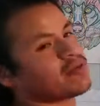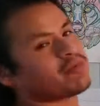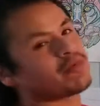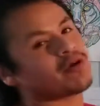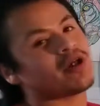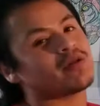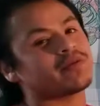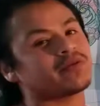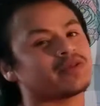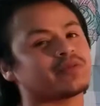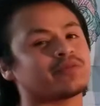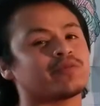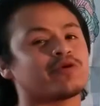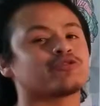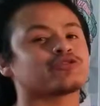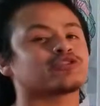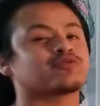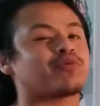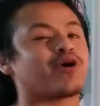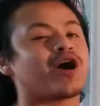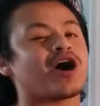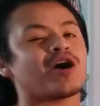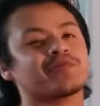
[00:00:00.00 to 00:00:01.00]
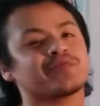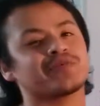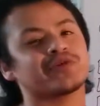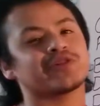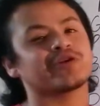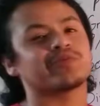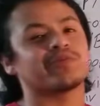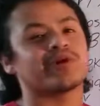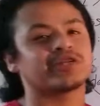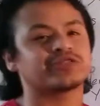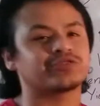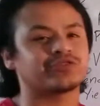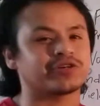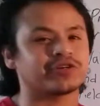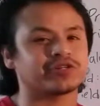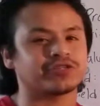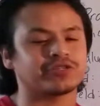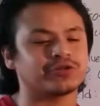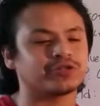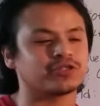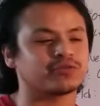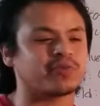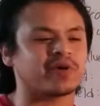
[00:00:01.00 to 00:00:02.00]
probably the most popular metrics
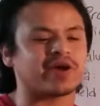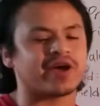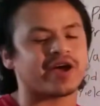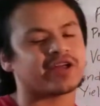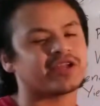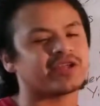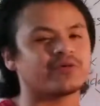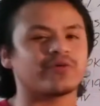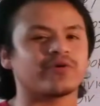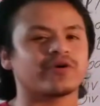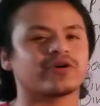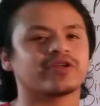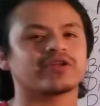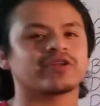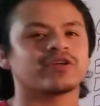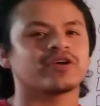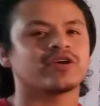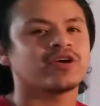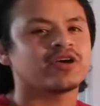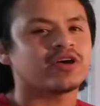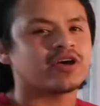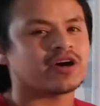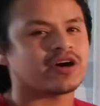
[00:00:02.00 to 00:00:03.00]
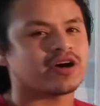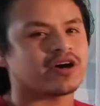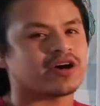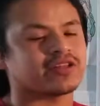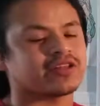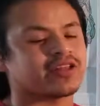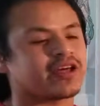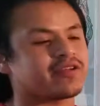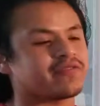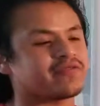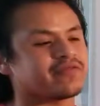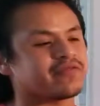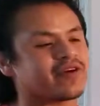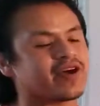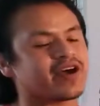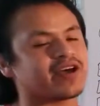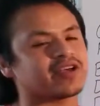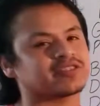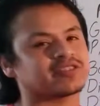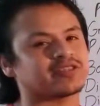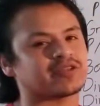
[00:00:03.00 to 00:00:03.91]
used by anyone that invests,